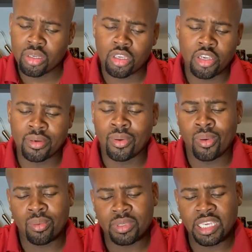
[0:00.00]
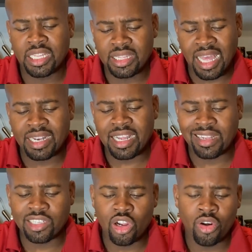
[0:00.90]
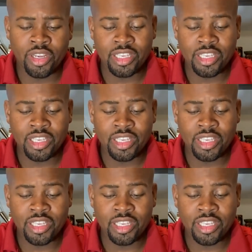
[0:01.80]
you know, in that category,